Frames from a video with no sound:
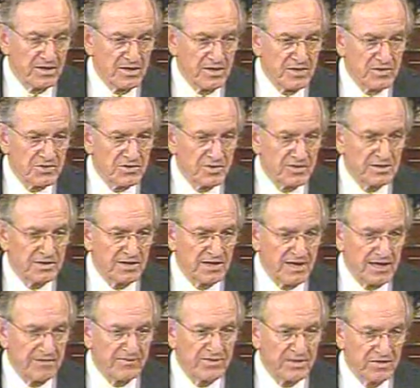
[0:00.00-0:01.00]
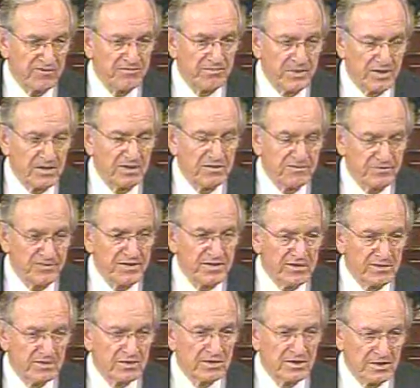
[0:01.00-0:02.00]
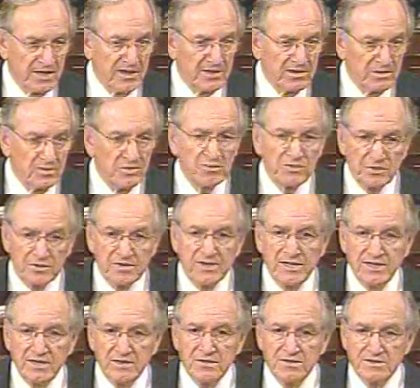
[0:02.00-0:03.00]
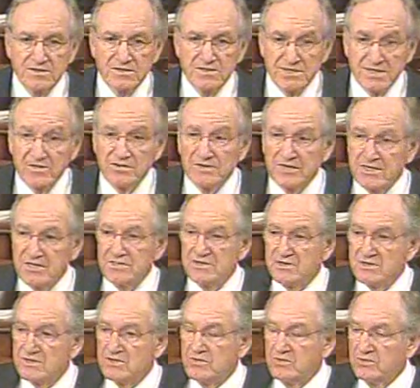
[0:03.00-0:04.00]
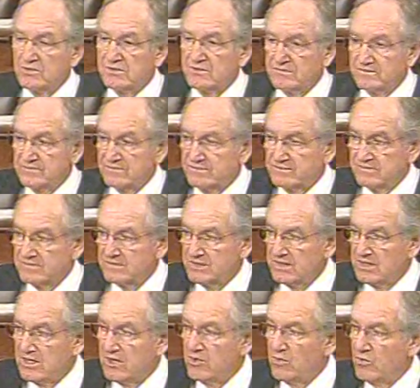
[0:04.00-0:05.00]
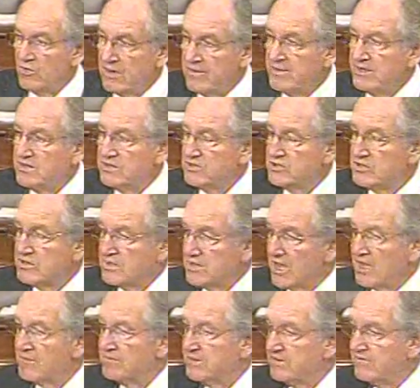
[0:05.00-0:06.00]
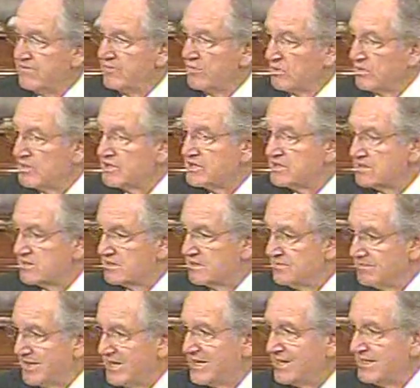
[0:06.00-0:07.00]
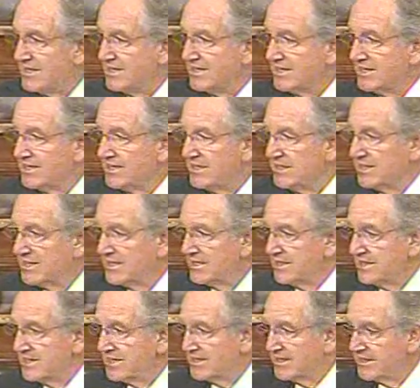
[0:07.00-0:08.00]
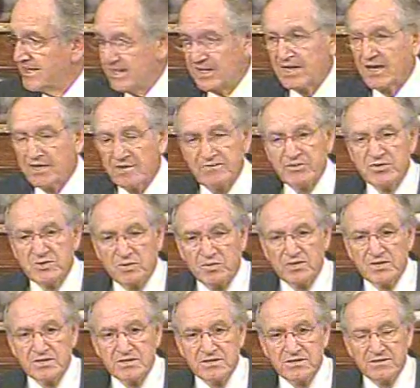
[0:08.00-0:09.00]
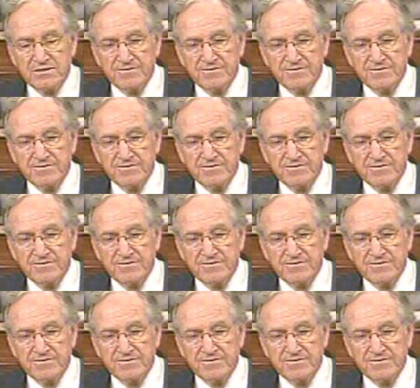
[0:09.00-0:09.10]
so that they'll have enough money to feed and clothe their kids and send their kids to school. Women should not be forced to make that kind of a choice.